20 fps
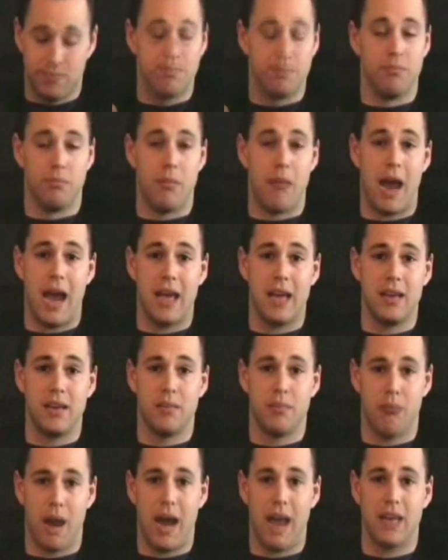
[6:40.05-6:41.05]

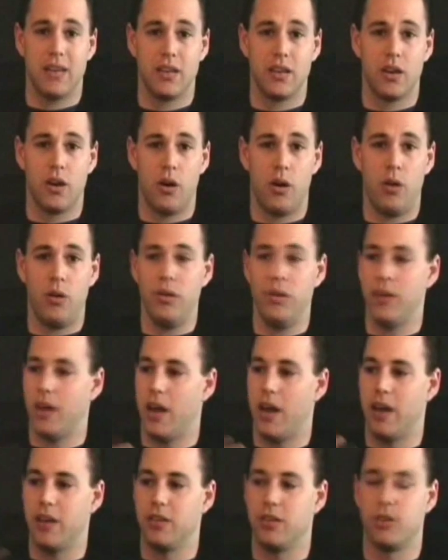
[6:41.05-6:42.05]
Mine the
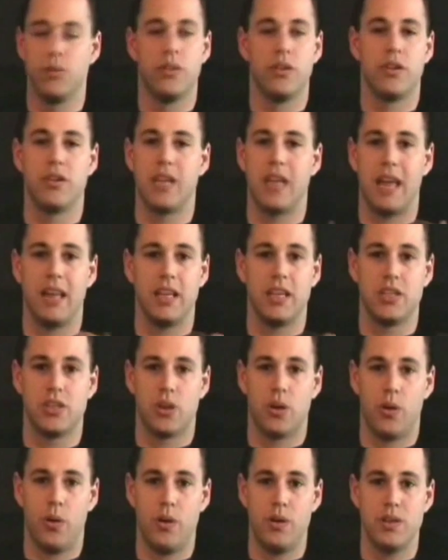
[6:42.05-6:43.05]
gold, do their daily
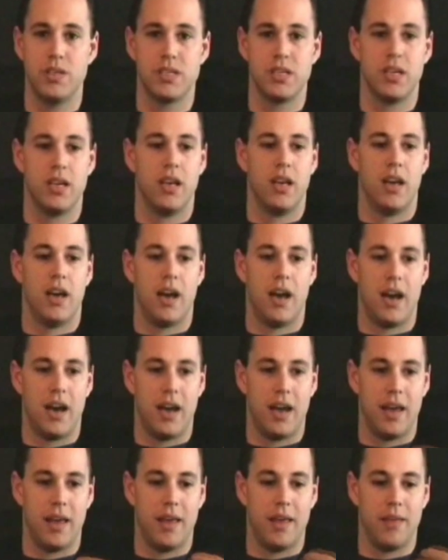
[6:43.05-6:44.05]
chores.
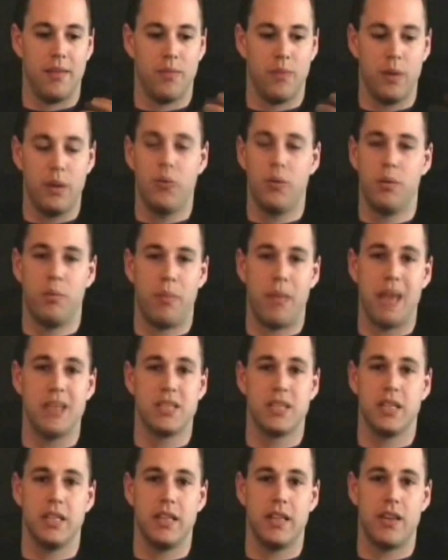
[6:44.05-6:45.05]
We were
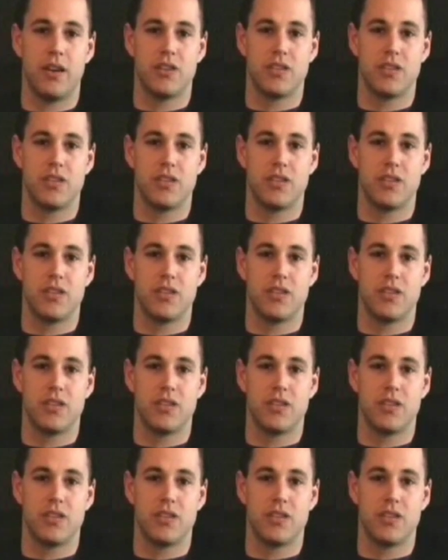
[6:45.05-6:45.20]
basically their